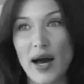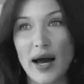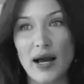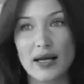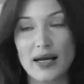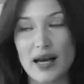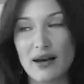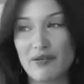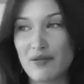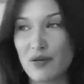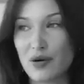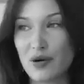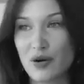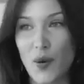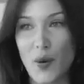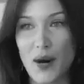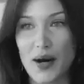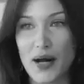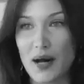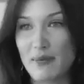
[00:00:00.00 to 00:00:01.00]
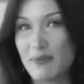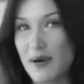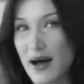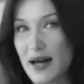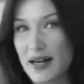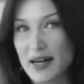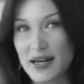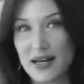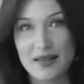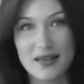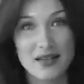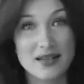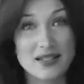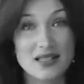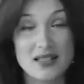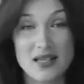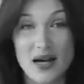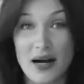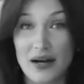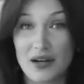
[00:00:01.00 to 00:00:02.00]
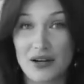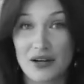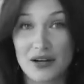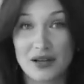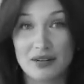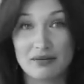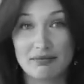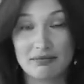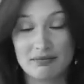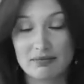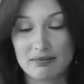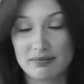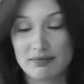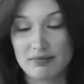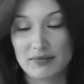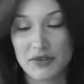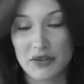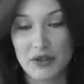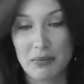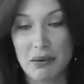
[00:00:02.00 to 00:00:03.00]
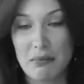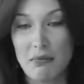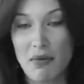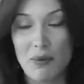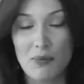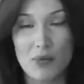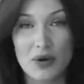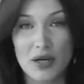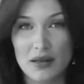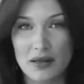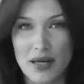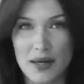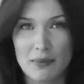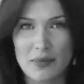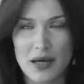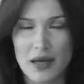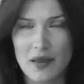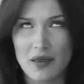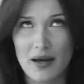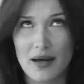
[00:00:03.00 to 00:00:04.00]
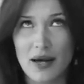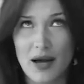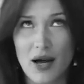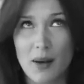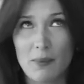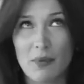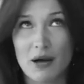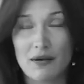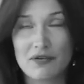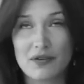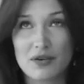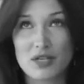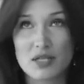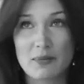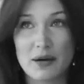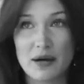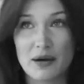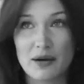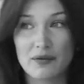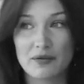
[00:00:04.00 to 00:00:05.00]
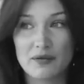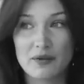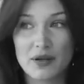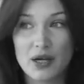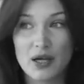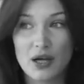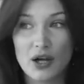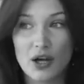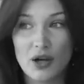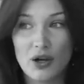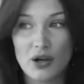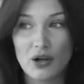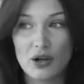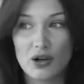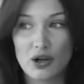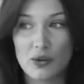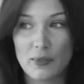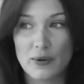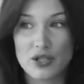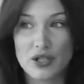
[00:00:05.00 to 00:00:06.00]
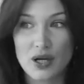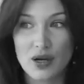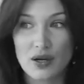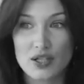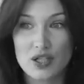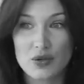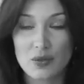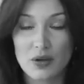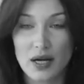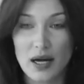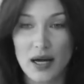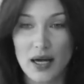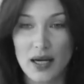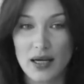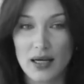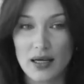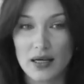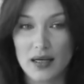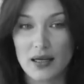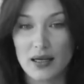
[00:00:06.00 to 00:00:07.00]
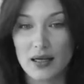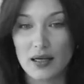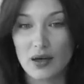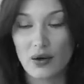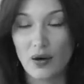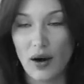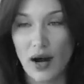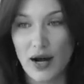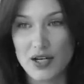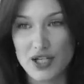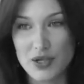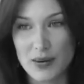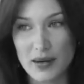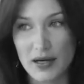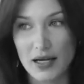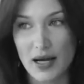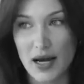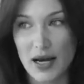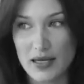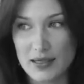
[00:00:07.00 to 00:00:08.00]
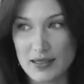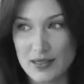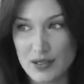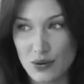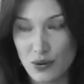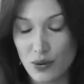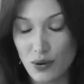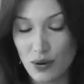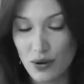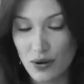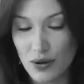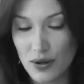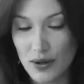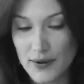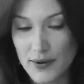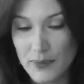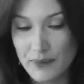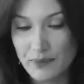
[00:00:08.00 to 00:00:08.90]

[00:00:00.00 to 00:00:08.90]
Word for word: I never, growing up, had anything designer. You know, my mom wouldn't let me. I think I got my first pair of Louboutins when I graduated high school.